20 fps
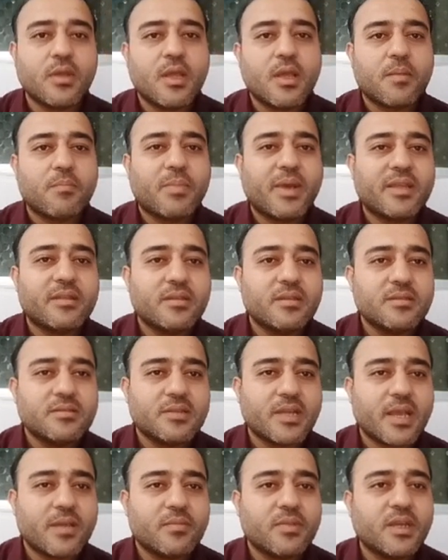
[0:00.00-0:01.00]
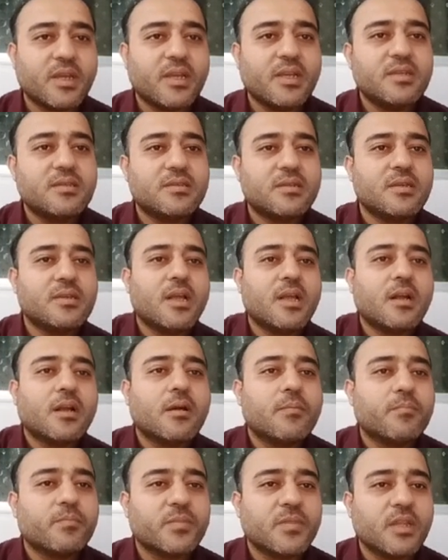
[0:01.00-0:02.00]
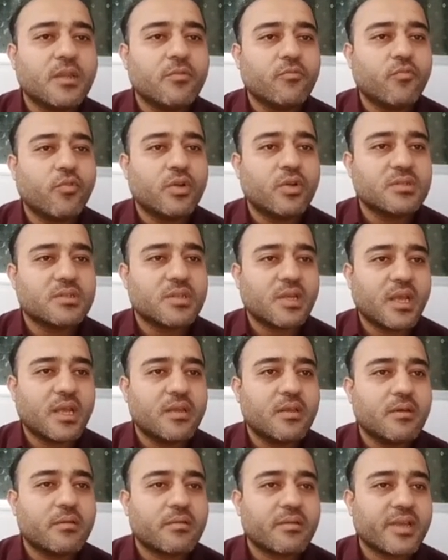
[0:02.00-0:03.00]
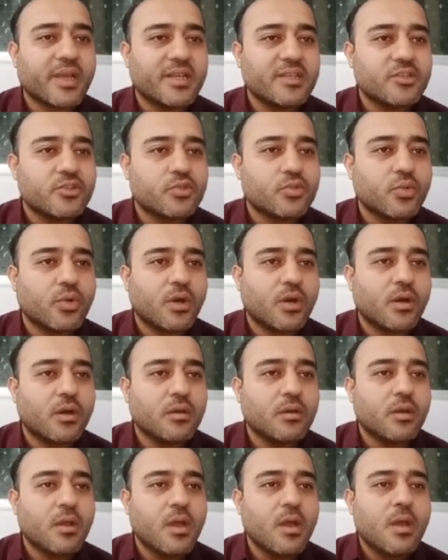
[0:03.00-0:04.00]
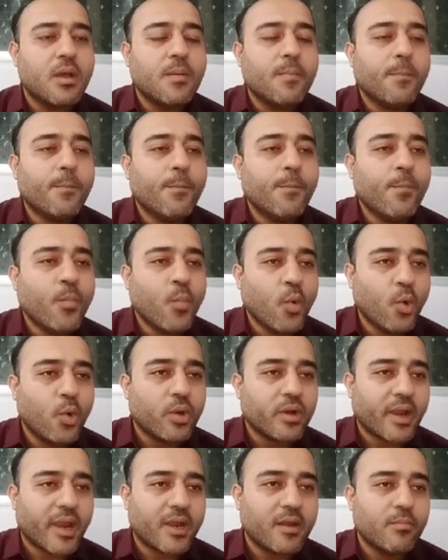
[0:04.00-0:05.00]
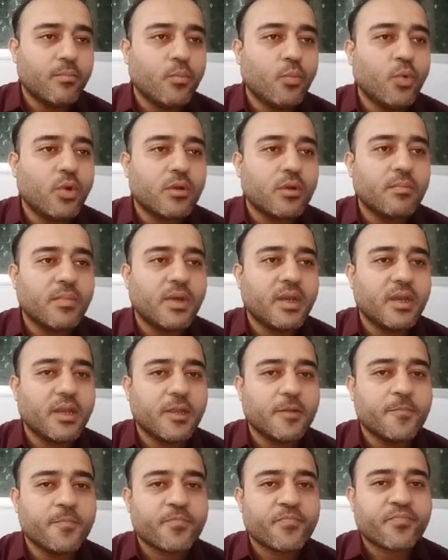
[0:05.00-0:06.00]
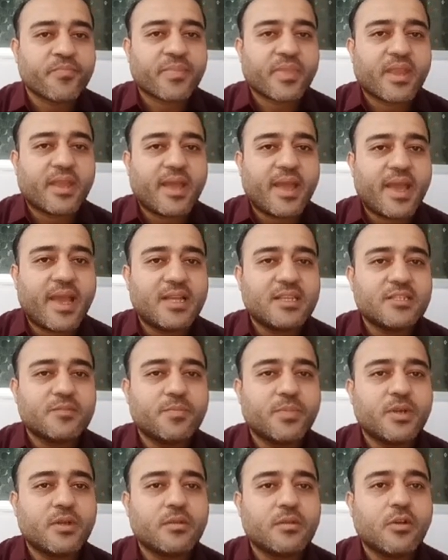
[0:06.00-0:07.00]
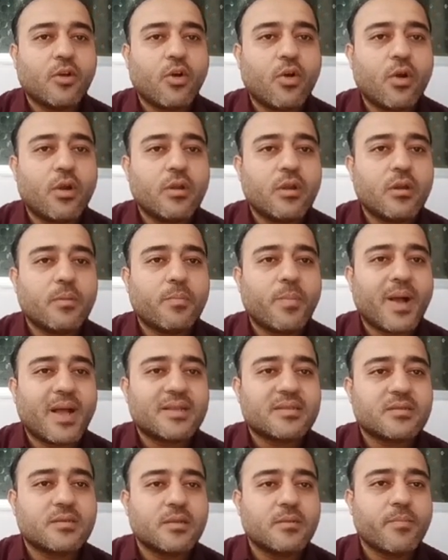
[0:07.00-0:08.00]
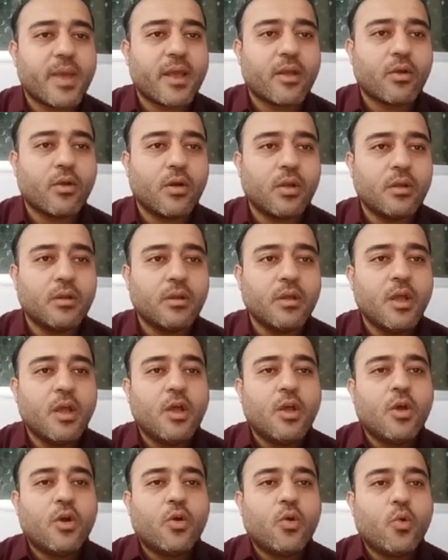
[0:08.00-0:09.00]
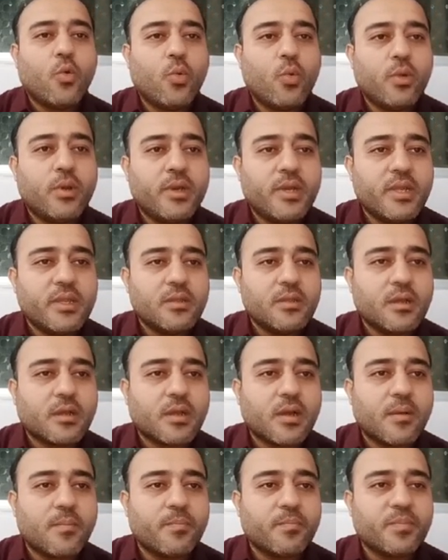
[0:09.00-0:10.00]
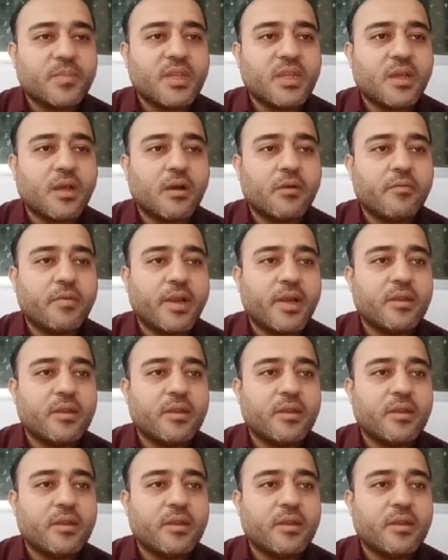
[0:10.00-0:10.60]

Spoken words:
By this time, the East India Company was in a race to earn more and more money. As per the order passed in Bengal, only the company availed the